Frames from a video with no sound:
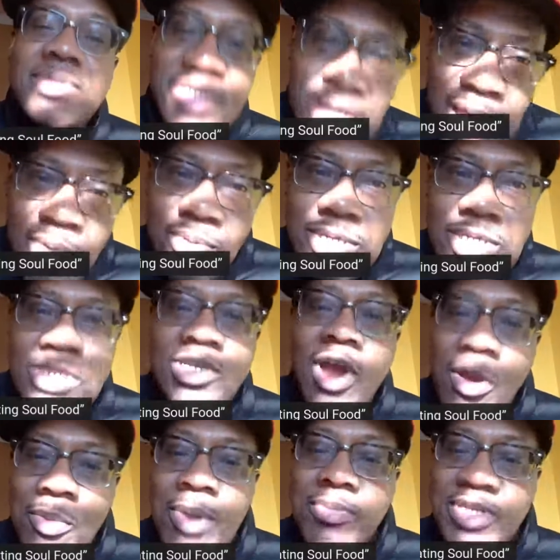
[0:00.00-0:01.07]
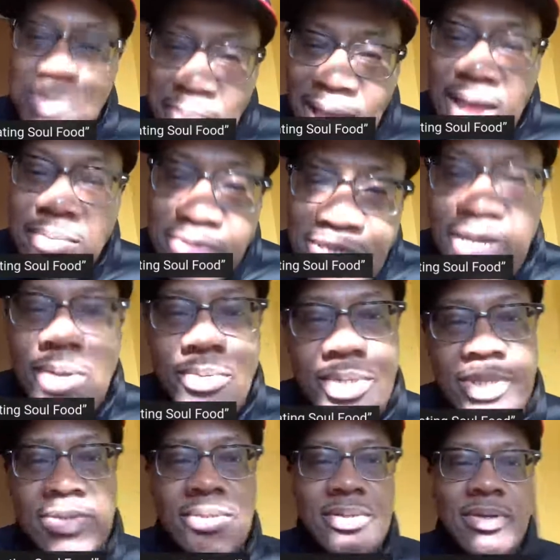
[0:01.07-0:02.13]
sandwiches. Y'all remember Spam
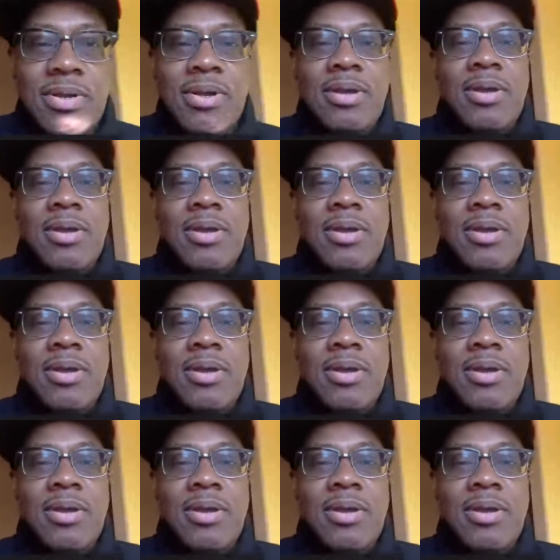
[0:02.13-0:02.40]
sandwiches?